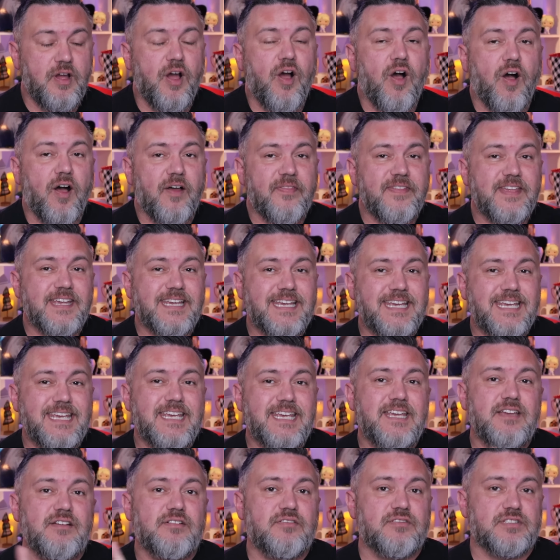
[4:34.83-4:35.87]
on the
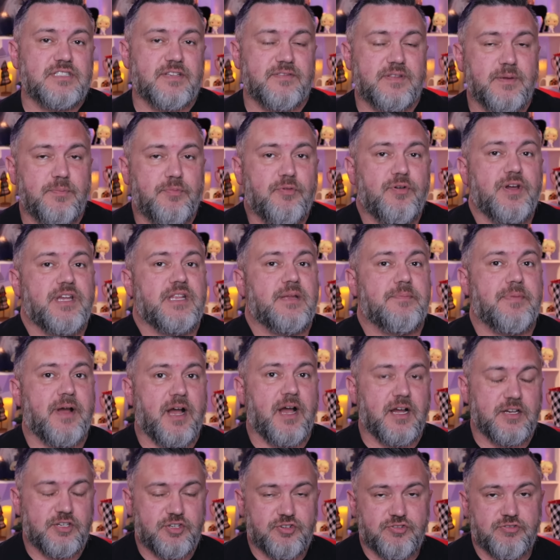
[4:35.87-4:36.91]
heels of the Boy in the
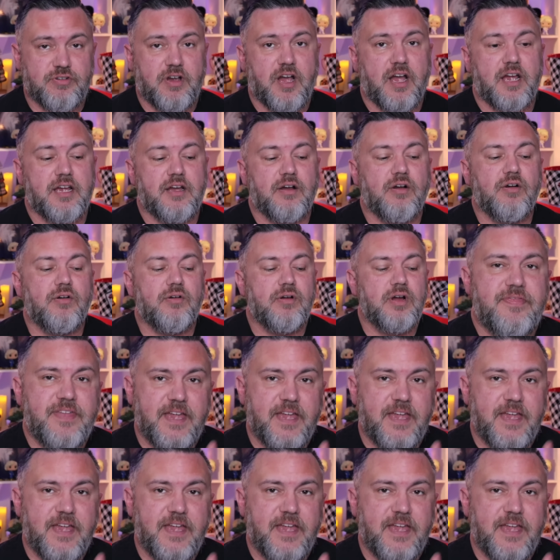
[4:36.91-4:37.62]
Box trial.